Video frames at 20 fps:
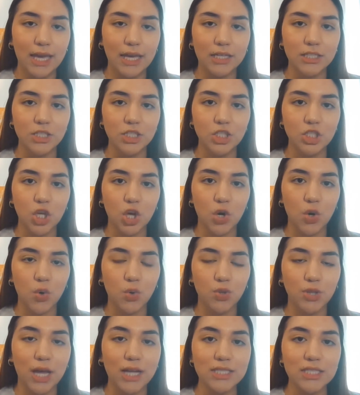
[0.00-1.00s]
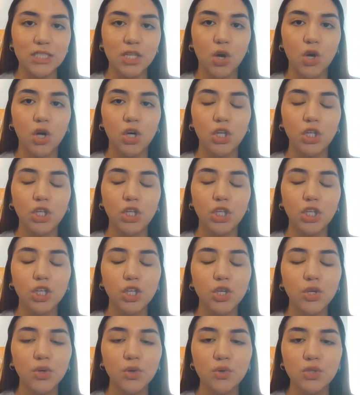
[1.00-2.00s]
And so that's a
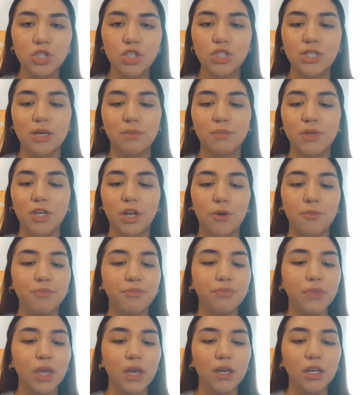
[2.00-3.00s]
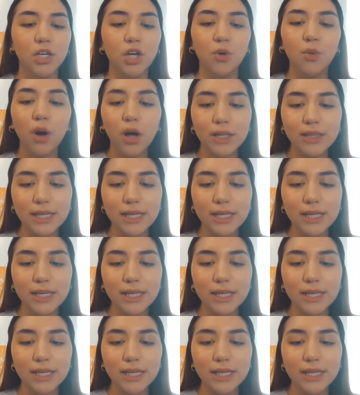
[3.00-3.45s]
huge tip, go on